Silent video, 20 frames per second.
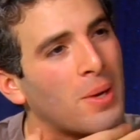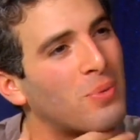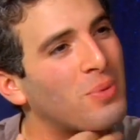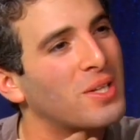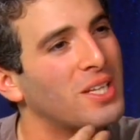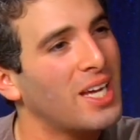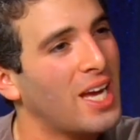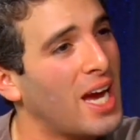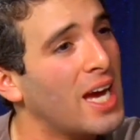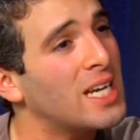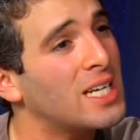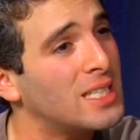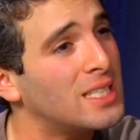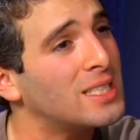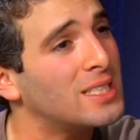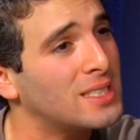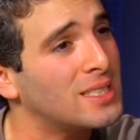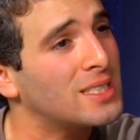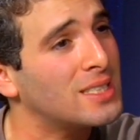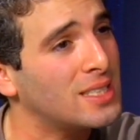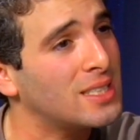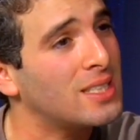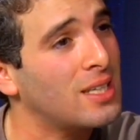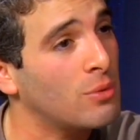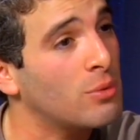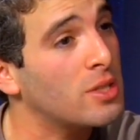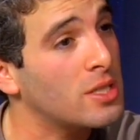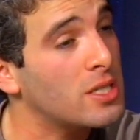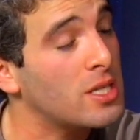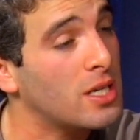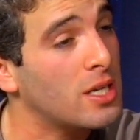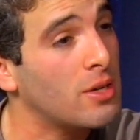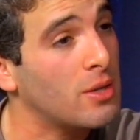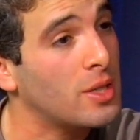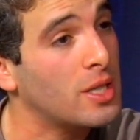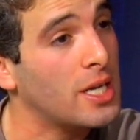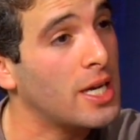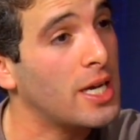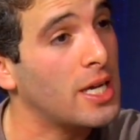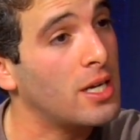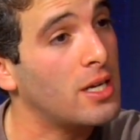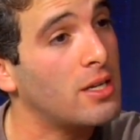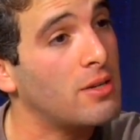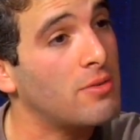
really hated it. I really did. I really hated